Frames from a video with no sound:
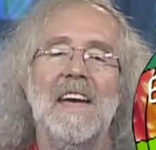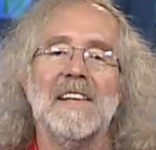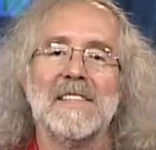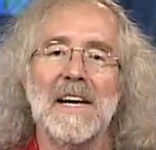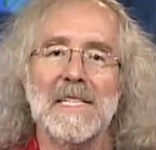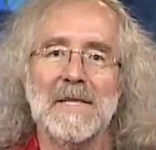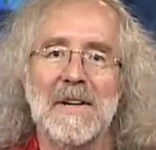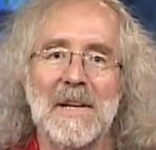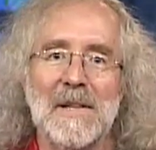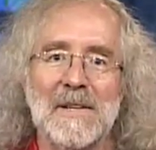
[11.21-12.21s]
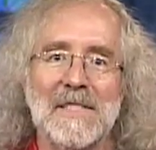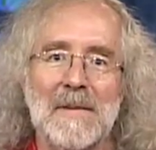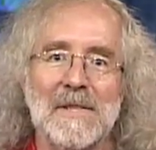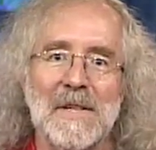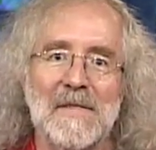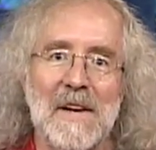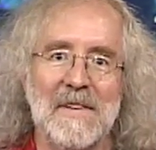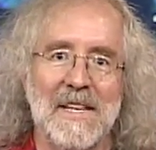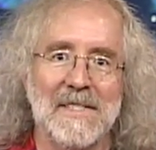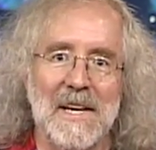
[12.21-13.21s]
It's customary to close an episode of
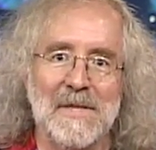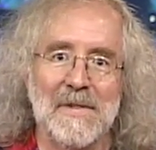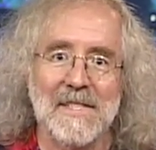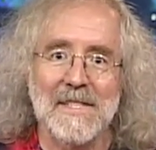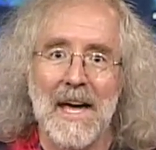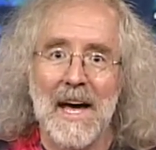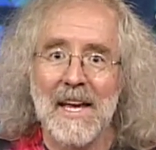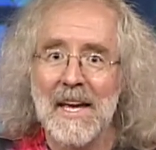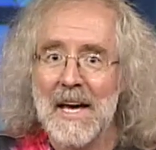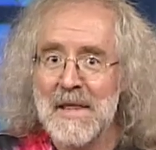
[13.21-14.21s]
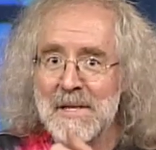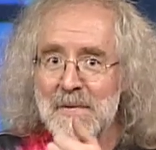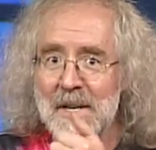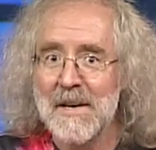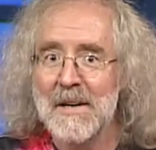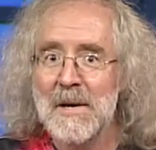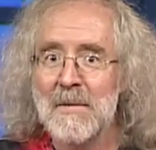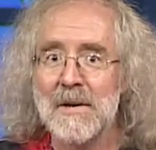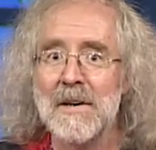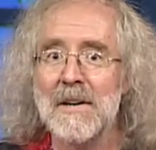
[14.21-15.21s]
Everyday Science with a snack, and this week
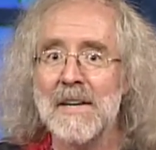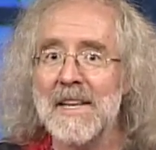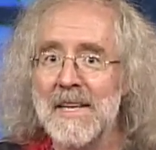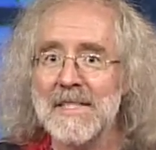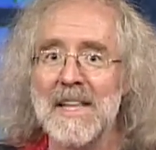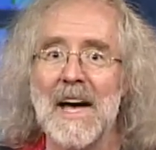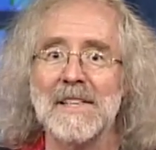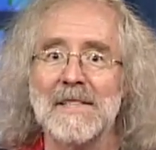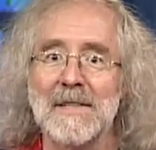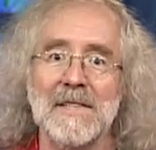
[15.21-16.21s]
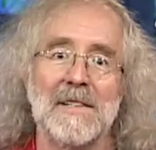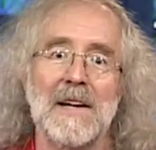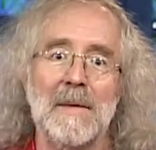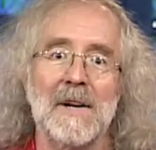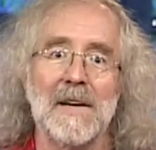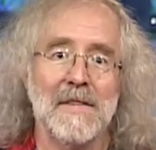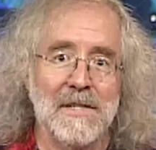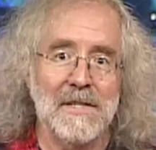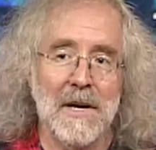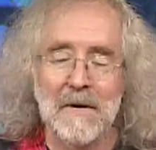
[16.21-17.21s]
we'll cook and eat snacks using the topic of this
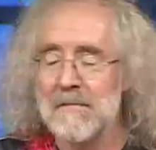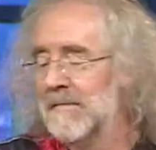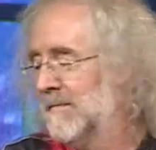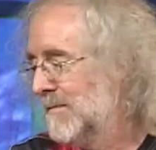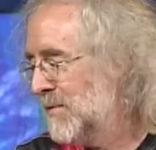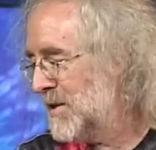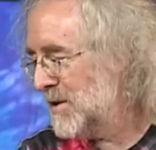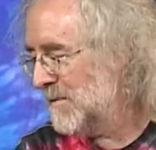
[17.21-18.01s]
show, pressure.